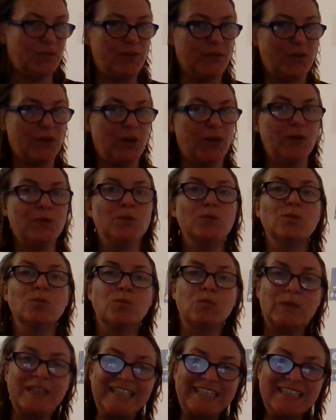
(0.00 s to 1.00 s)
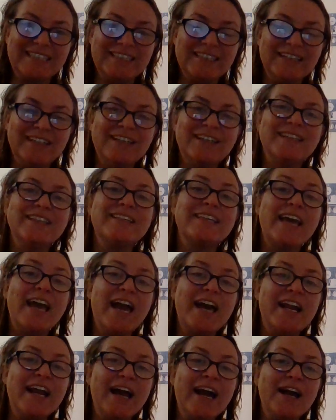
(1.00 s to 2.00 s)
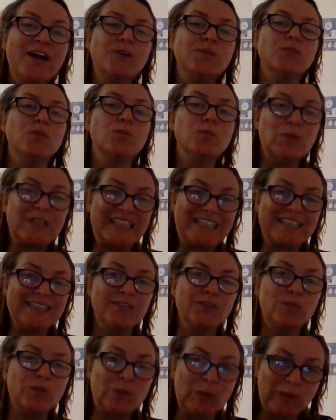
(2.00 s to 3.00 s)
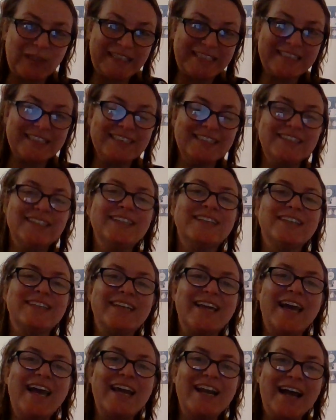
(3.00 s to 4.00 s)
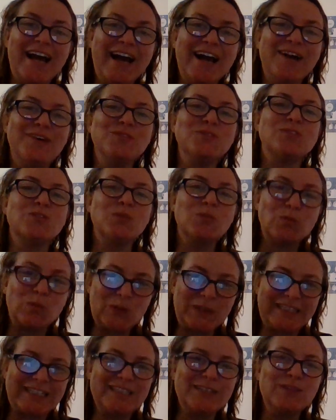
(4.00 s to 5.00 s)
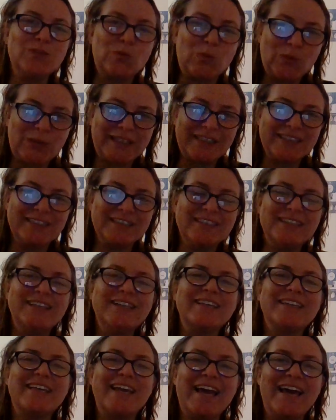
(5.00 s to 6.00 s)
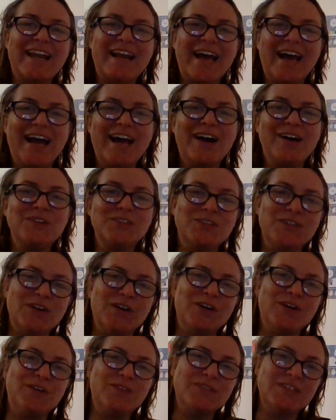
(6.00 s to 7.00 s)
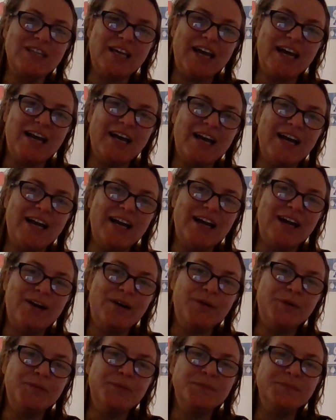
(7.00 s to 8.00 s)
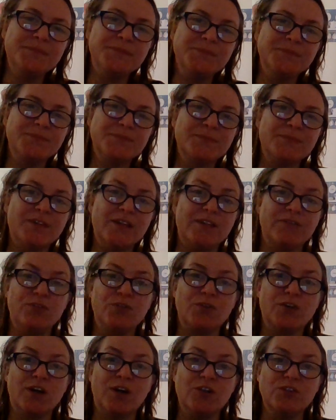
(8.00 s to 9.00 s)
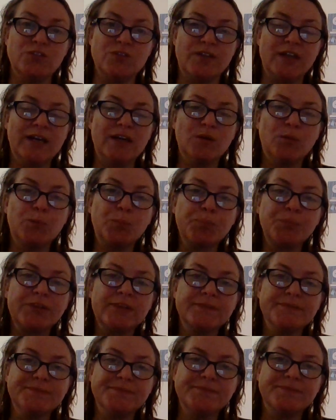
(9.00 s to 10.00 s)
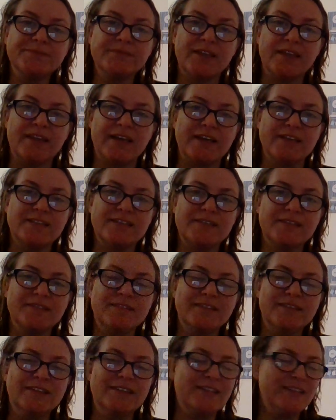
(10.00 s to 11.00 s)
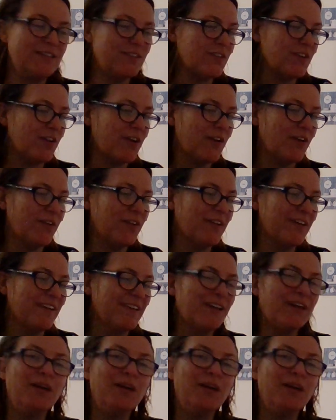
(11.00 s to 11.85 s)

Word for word: you go, get out, get out, get out of town. If you can't do that, like that. So,